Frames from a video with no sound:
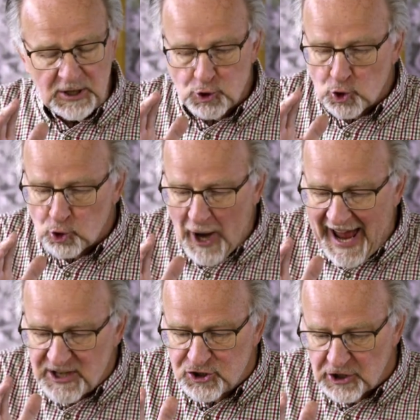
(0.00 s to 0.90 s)

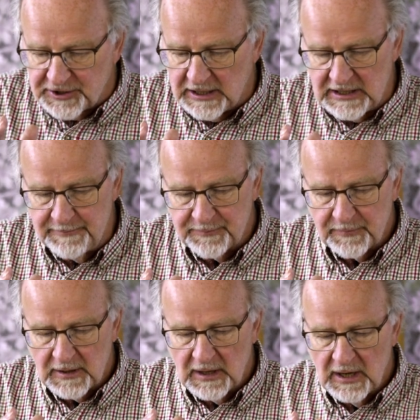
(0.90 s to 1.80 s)
tragedy,
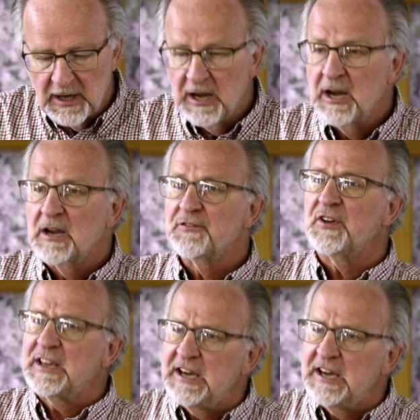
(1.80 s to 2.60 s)
the